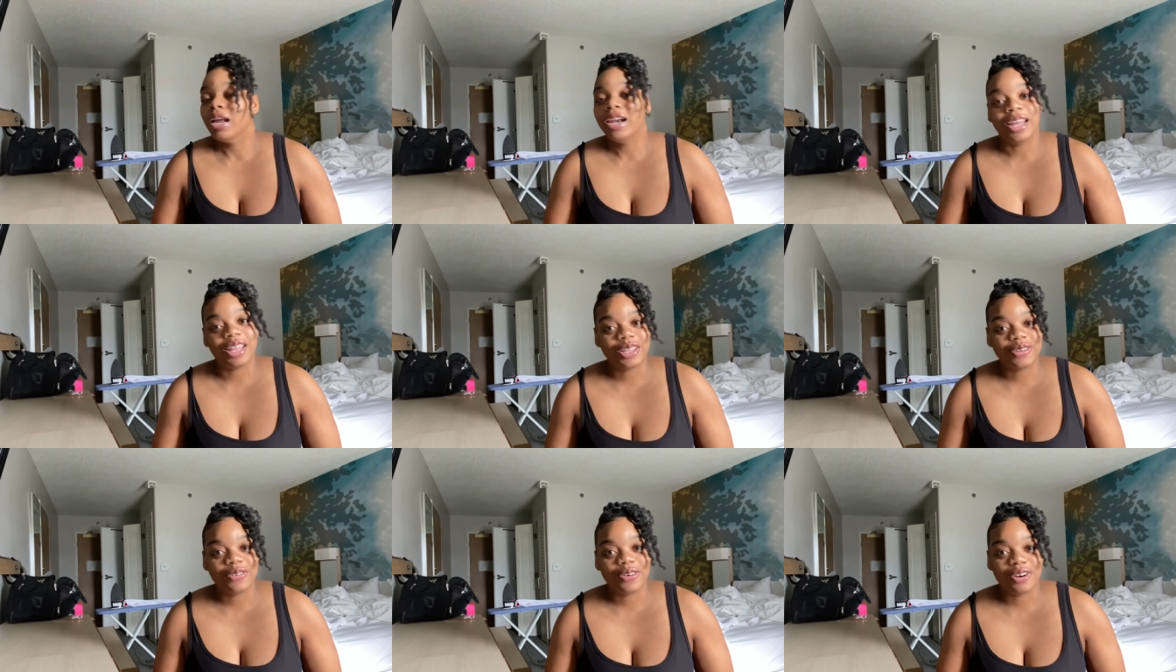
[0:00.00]

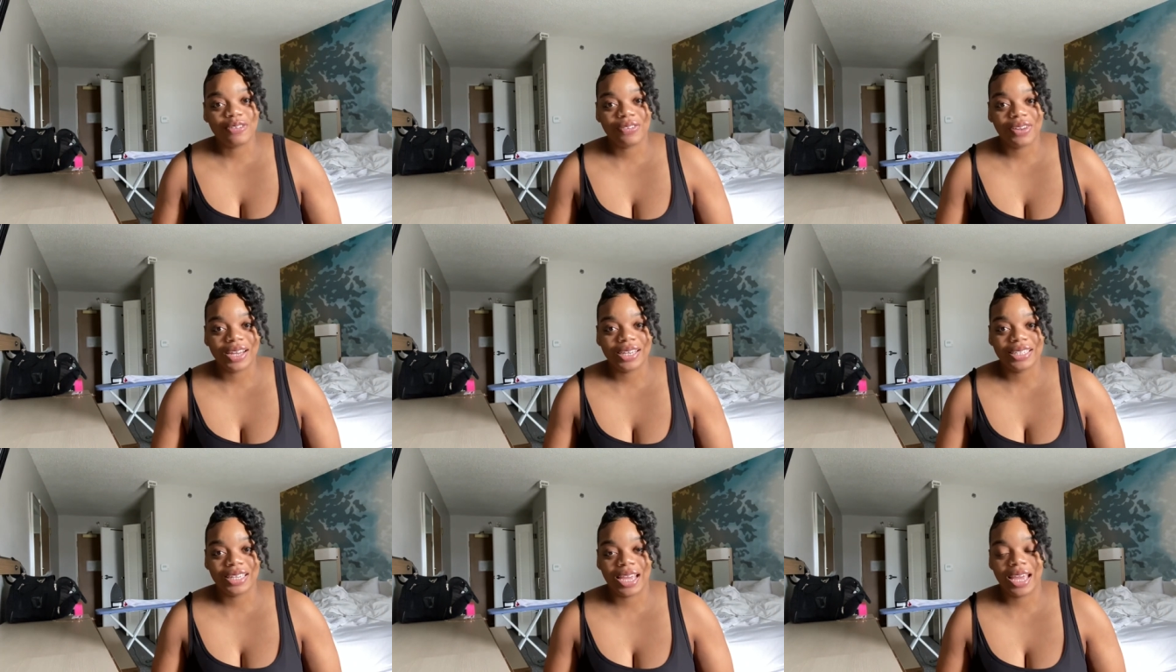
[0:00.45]
Another four
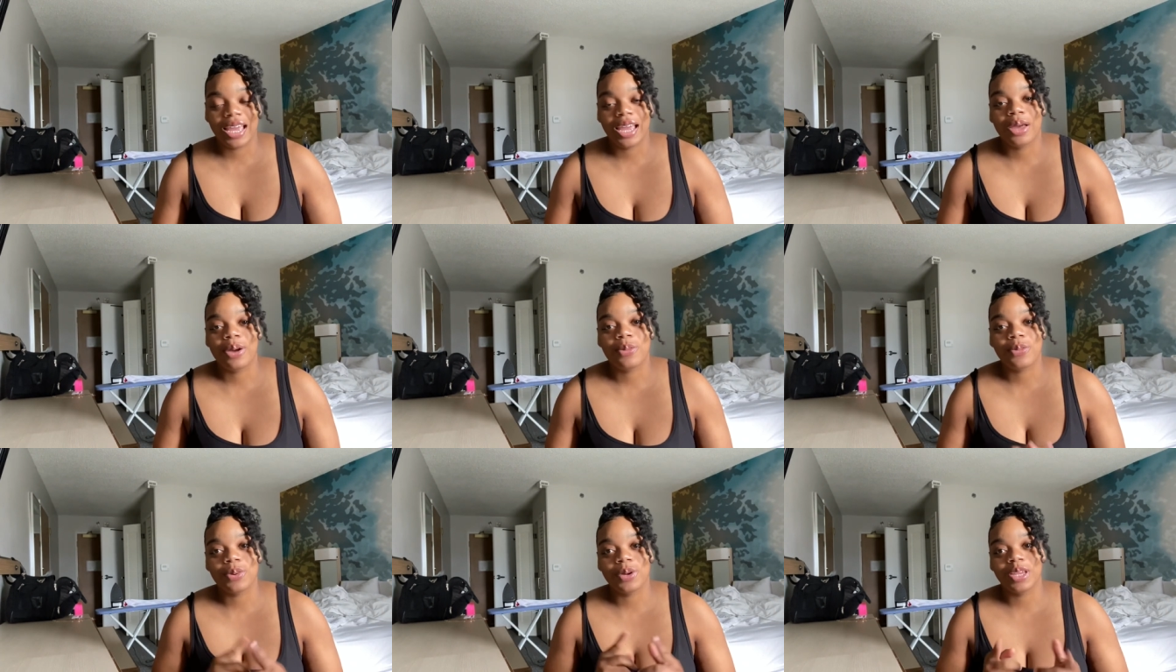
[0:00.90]
flight day,
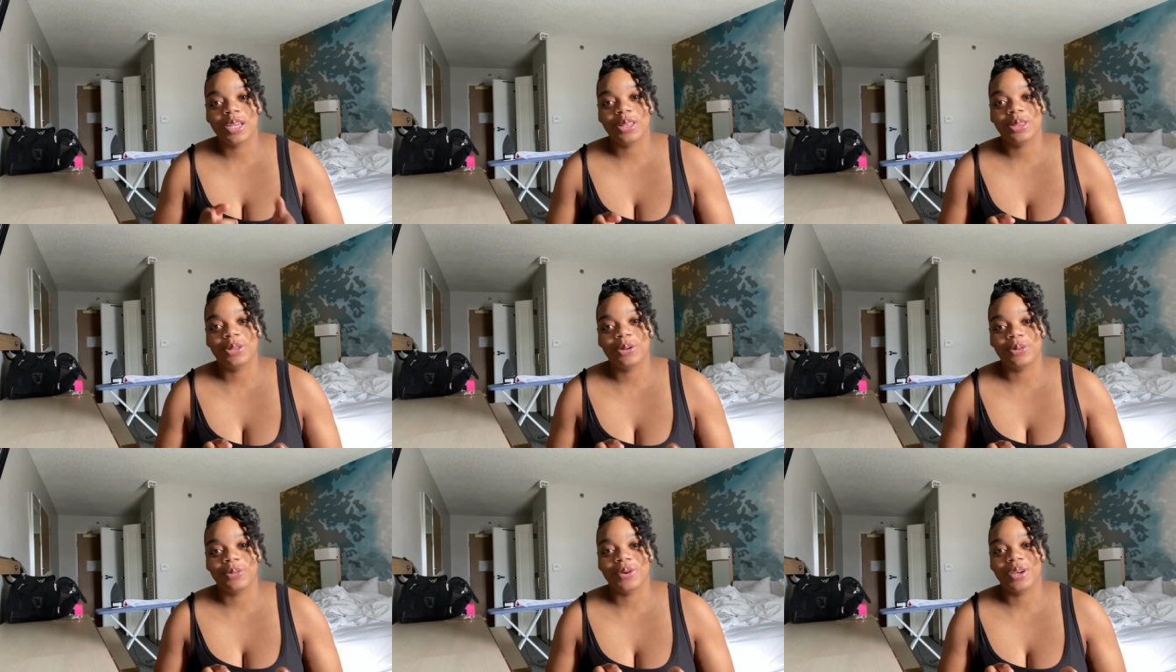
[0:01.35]
we'll get
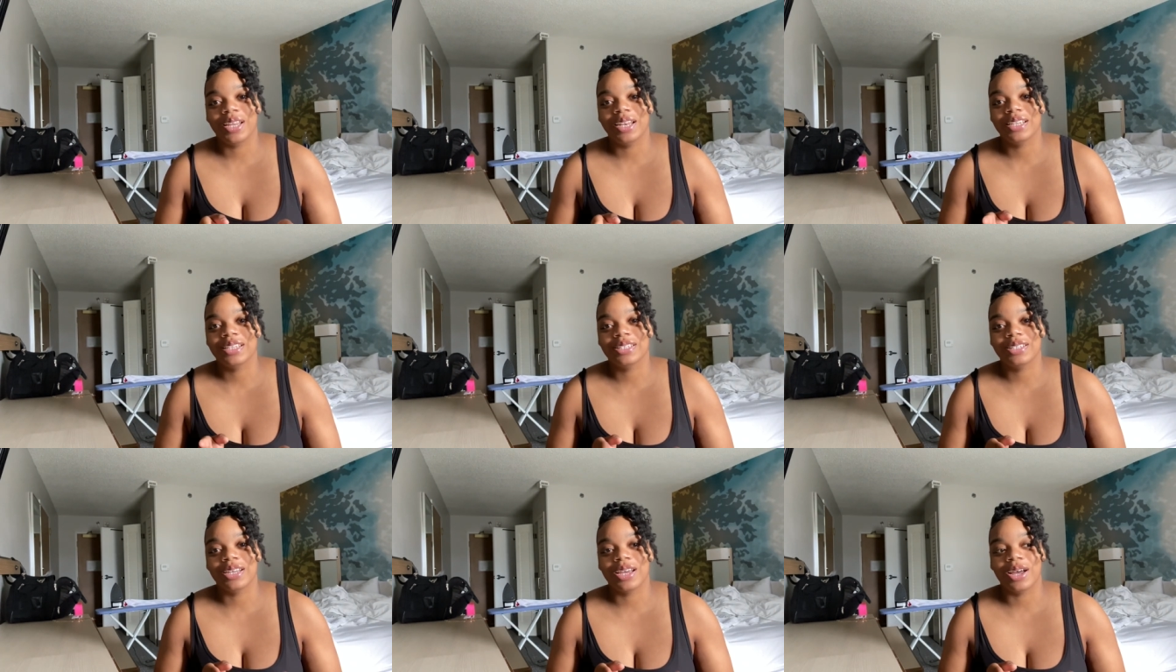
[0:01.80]
through it.
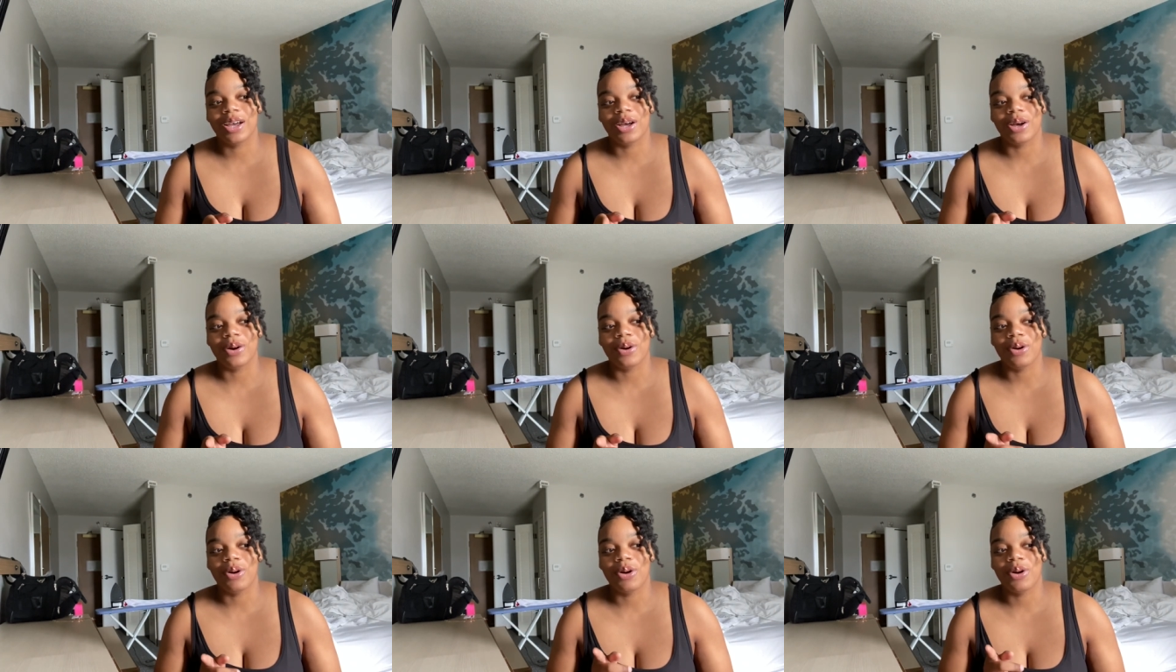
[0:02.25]
So